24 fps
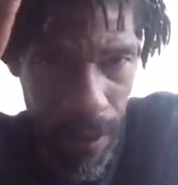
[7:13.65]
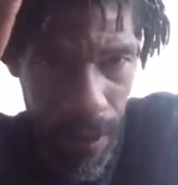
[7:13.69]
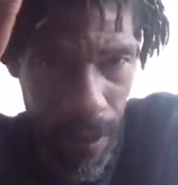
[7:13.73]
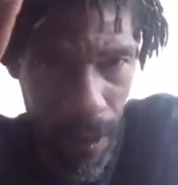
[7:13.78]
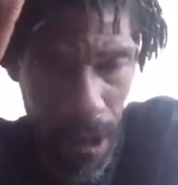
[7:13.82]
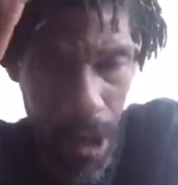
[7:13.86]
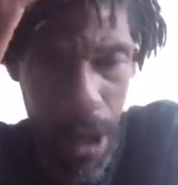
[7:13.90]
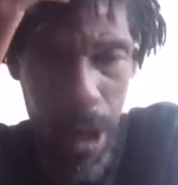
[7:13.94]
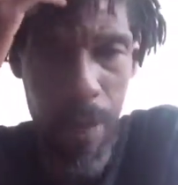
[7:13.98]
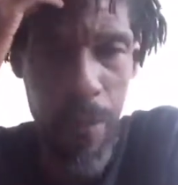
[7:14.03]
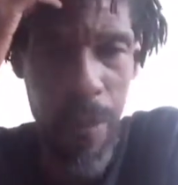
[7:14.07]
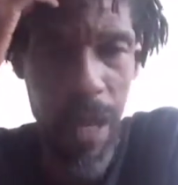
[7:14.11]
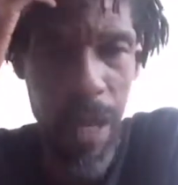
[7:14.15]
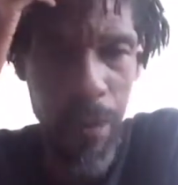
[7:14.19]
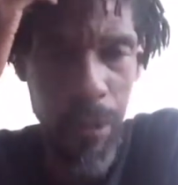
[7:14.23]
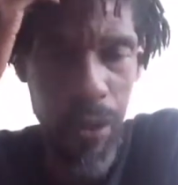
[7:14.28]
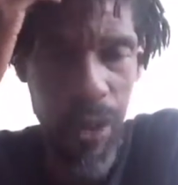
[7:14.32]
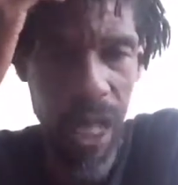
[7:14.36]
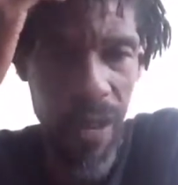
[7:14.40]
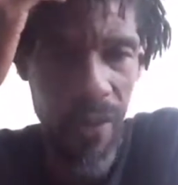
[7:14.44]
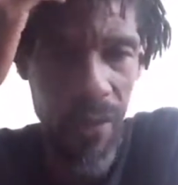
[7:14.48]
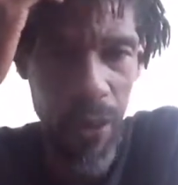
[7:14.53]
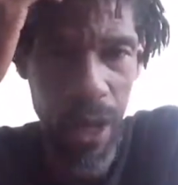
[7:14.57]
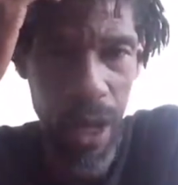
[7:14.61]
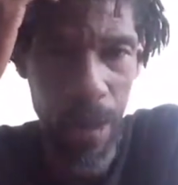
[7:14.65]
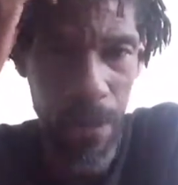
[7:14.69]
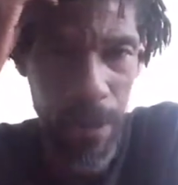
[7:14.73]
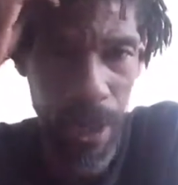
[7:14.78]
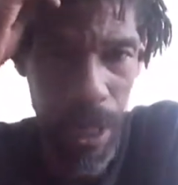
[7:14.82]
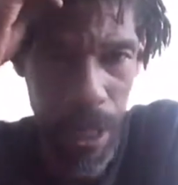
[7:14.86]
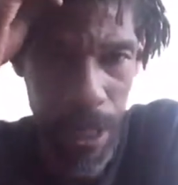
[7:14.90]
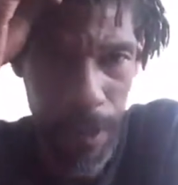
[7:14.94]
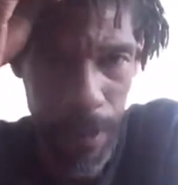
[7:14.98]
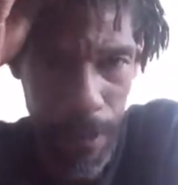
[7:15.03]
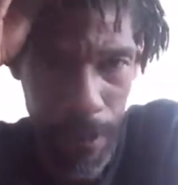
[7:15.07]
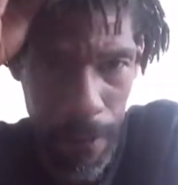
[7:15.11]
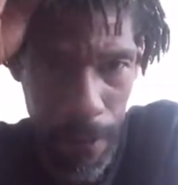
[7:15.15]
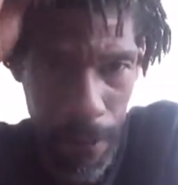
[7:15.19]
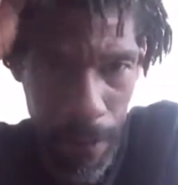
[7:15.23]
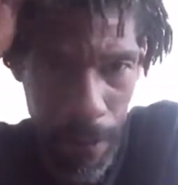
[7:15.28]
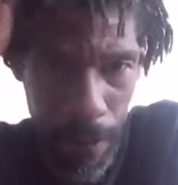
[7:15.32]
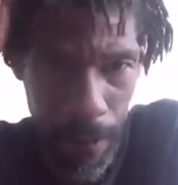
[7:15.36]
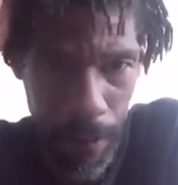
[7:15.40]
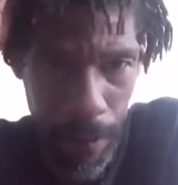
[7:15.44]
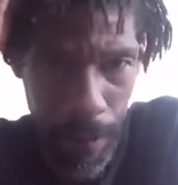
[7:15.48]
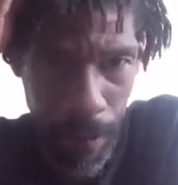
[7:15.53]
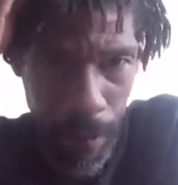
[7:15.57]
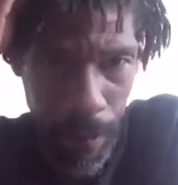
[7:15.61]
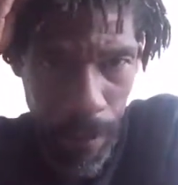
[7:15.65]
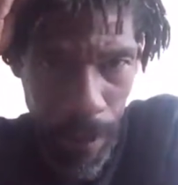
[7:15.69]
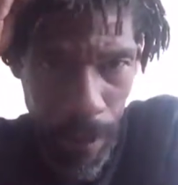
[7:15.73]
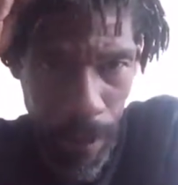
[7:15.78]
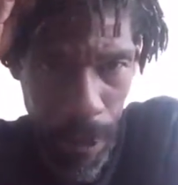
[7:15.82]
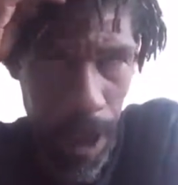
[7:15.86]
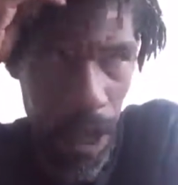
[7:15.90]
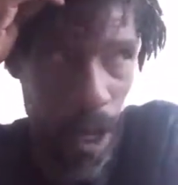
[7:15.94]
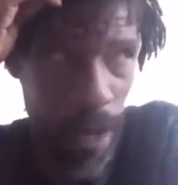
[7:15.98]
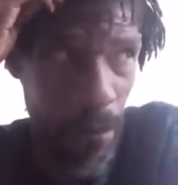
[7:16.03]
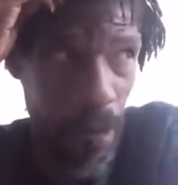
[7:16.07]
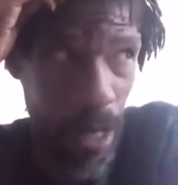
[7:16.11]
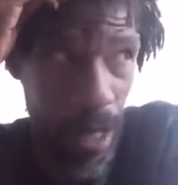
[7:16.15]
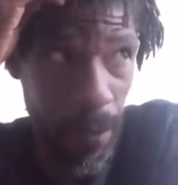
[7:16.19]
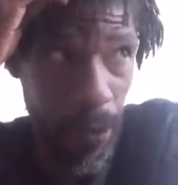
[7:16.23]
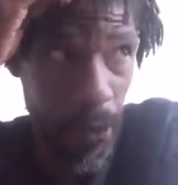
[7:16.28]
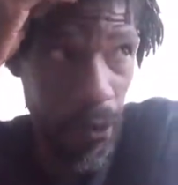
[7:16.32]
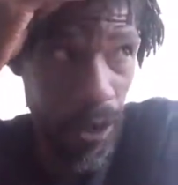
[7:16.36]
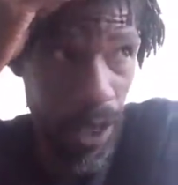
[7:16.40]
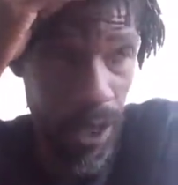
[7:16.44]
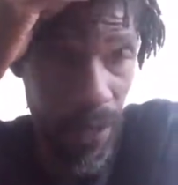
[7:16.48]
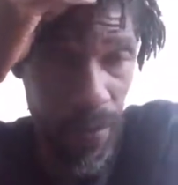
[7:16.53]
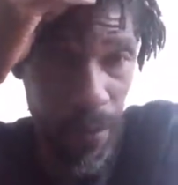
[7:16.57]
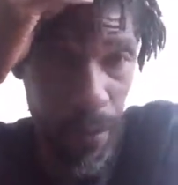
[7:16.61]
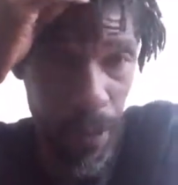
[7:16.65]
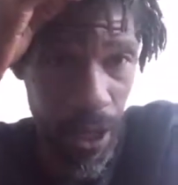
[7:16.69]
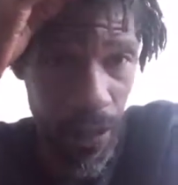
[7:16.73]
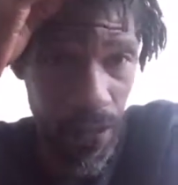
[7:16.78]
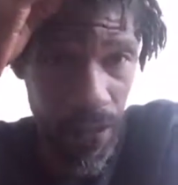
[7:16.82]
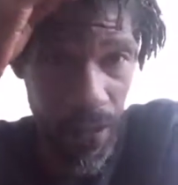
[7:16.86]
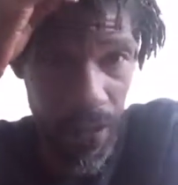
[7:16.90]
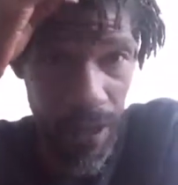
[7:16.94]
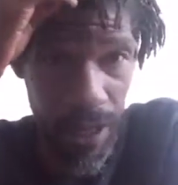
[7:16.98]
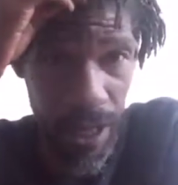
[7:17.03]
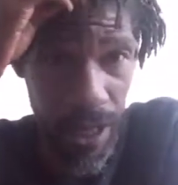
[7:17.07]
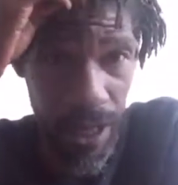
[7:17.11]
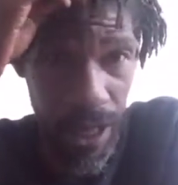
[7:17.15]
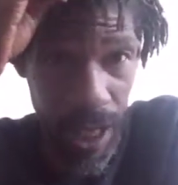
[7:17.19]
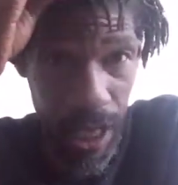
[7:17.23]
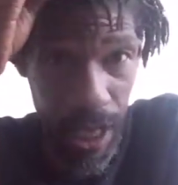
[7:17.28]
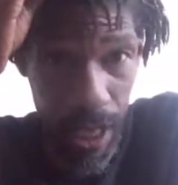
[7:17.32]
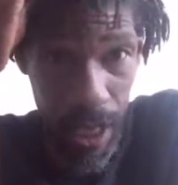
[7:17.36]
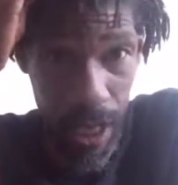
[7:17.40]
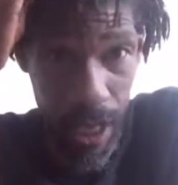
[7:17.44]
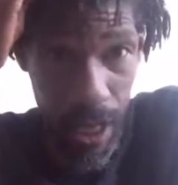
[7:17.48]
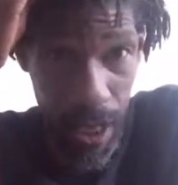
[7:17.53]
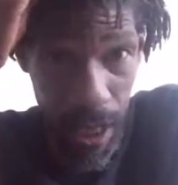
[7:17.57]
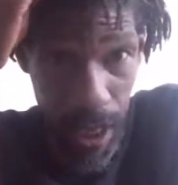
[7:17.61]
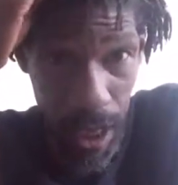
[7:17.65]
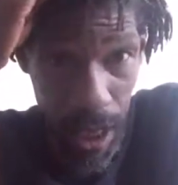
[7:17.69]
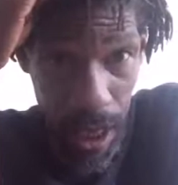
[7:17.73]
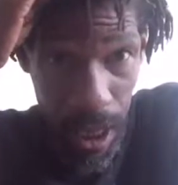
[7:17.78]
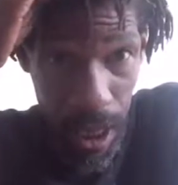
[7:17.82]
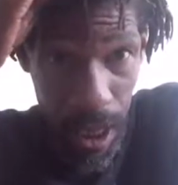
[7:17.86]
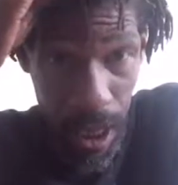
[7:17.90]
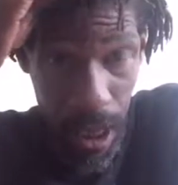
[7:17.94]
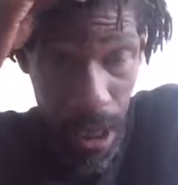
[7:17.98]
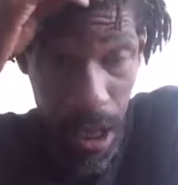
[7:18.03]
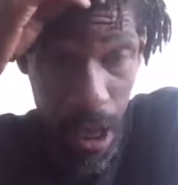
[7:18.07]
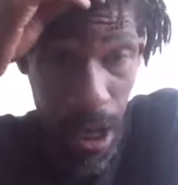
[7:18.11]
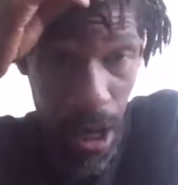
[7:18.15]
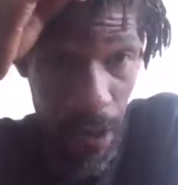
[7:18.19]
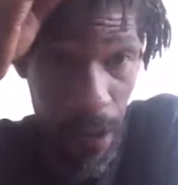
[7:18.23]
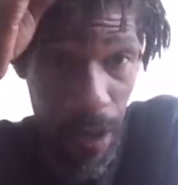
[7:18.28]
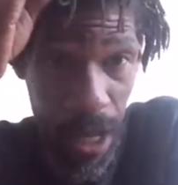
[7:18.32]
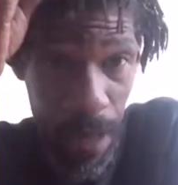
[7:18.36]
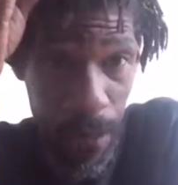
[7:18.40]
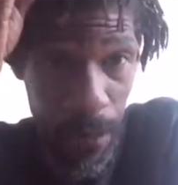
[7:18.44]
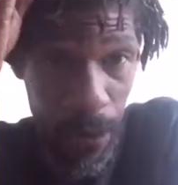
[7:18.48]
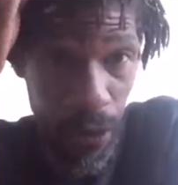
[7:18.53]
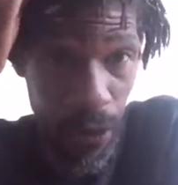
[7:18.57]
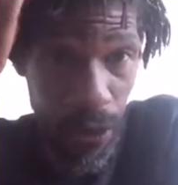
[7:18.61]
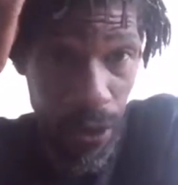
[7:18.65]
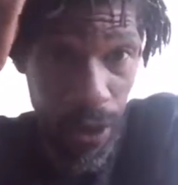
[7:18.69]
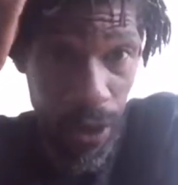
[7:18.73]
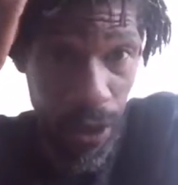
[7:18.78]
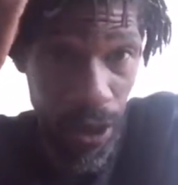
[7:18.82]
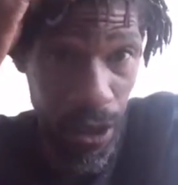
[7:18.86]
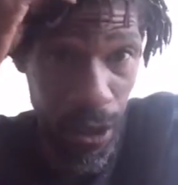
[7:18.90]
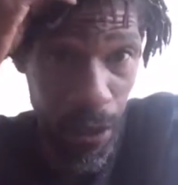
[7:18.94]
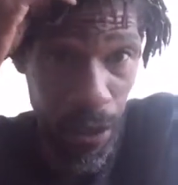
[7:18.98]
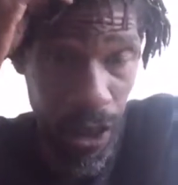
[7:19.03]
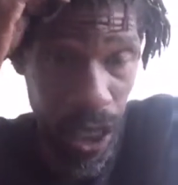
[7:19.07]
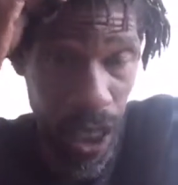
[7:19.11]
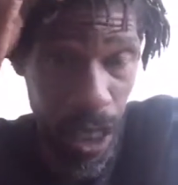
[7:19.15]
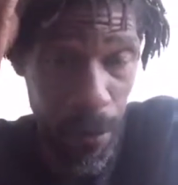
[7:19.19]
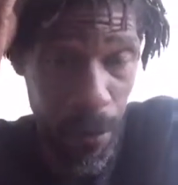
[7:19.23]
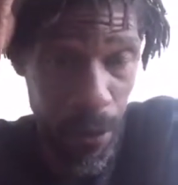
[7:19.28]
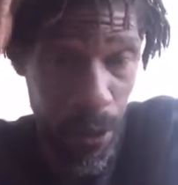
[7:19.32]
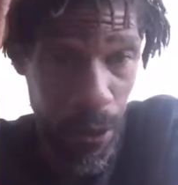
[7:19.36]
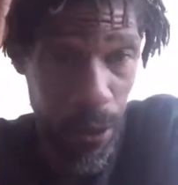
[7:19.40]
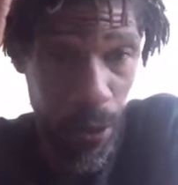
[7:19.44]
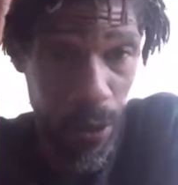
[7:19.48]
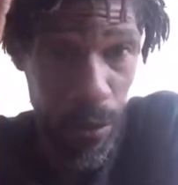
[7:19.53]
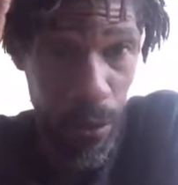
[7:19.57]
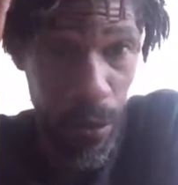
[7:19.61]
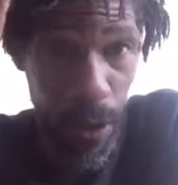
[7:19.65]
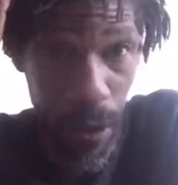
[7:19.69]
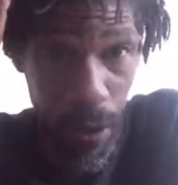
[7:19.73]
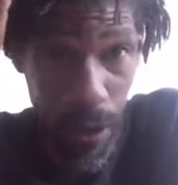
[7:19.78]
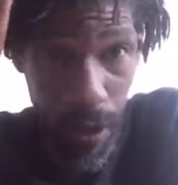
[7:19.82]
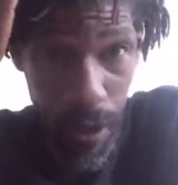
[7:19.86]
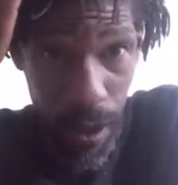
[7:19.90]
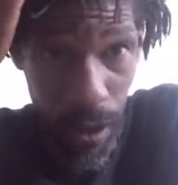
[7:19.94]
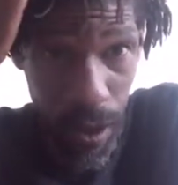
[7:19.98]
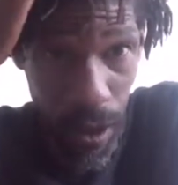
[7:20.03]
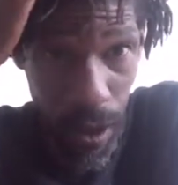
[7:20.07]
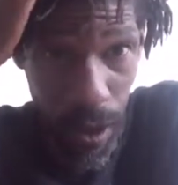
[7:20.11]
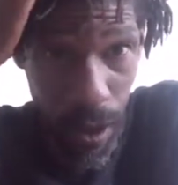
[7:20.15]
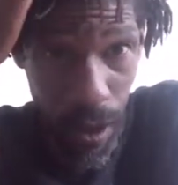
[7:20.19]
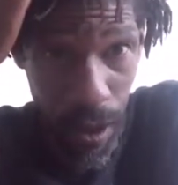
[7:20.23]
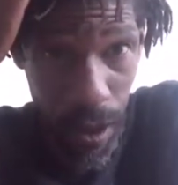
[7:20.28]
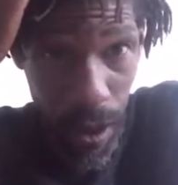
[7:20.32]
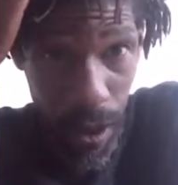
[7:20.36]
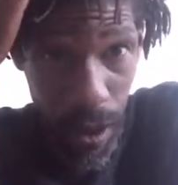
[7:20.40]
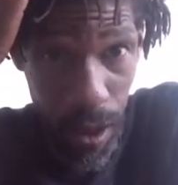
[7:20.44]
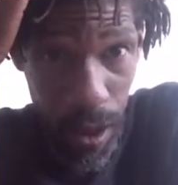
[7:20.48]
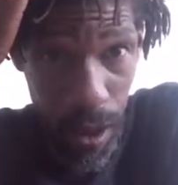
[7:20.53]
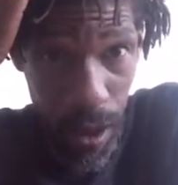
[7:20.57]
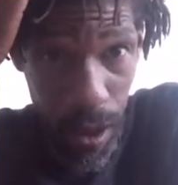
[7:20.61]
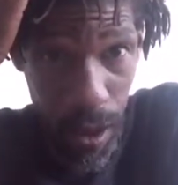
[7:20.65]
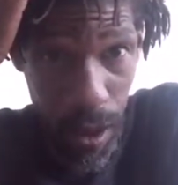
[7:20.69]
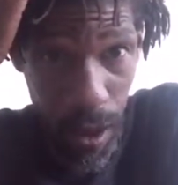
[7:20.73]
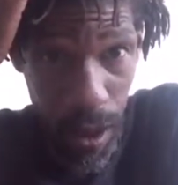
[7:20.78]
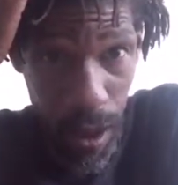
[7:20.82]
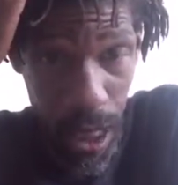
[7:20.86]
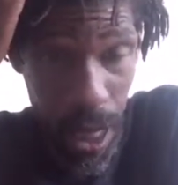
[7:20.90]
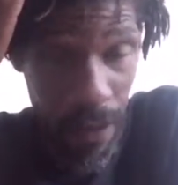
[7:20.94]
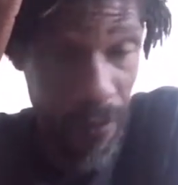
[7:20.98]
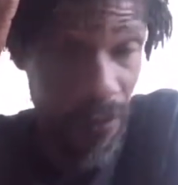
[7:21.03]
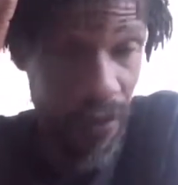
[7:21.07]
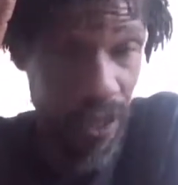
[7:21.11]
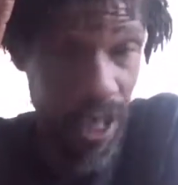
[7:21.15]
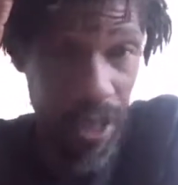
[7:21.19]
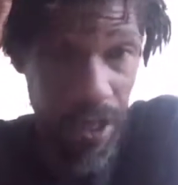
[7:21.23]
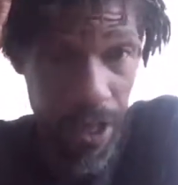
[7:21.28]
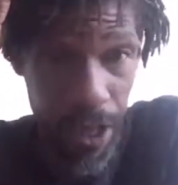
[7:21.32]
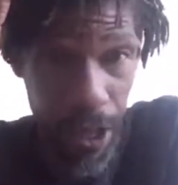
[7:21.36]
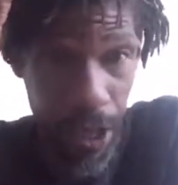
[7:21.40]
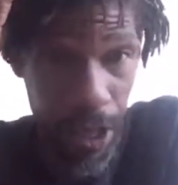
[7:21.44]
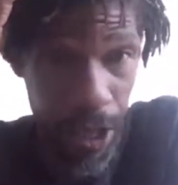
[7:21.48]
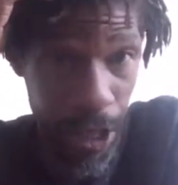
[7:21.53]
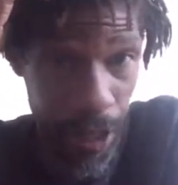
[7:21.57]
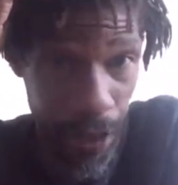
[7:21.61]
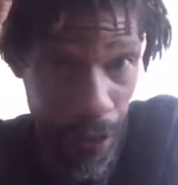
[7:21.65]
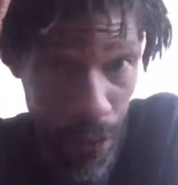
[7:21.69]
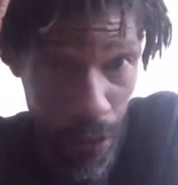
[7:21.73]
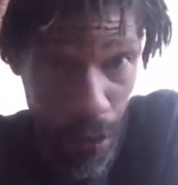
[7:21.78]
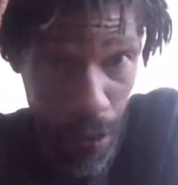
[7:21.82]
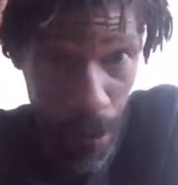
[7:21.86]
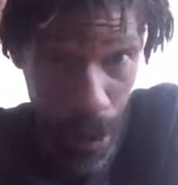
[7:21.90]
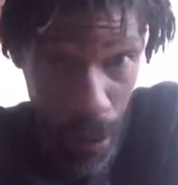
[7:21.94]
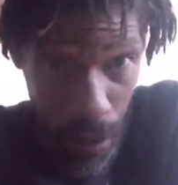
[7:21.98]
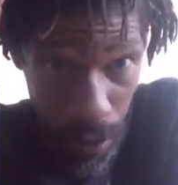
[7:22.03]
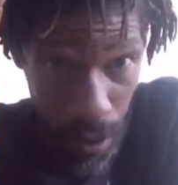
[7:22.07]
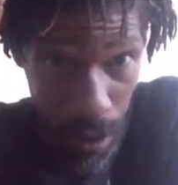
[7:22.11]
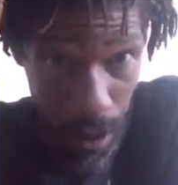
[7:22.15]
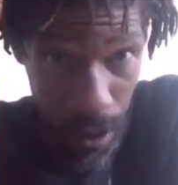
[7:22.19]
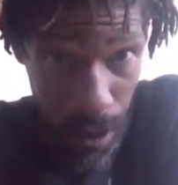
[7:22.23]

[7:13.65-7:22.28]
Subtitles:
All mammals have red blood. All mammals give birth to their young. All mammals, produce milk and feed their young through milk.